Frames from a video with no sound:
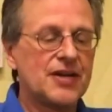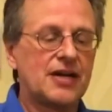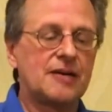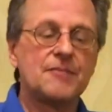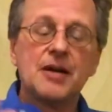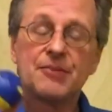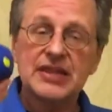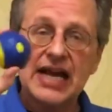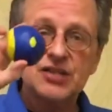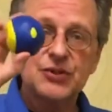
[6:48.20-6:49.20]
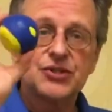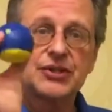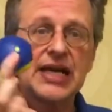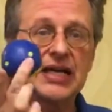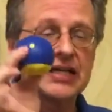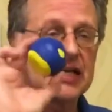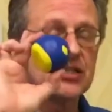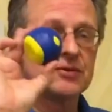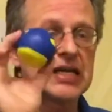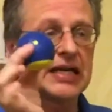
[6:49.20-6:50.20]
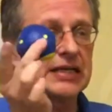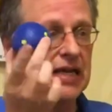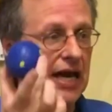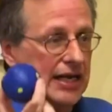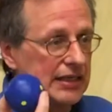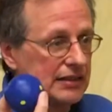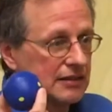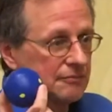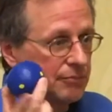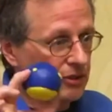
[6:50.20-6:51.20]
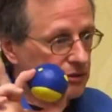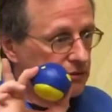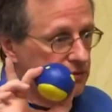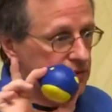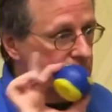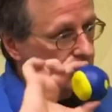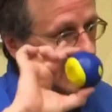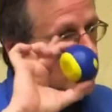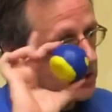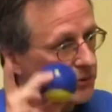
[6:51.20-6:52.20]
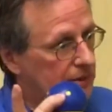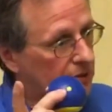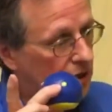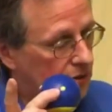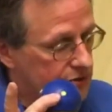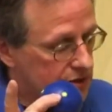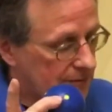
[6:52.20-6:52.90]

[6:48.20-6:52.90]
But that's what you get. And you take 9 balloons to make 3 balls,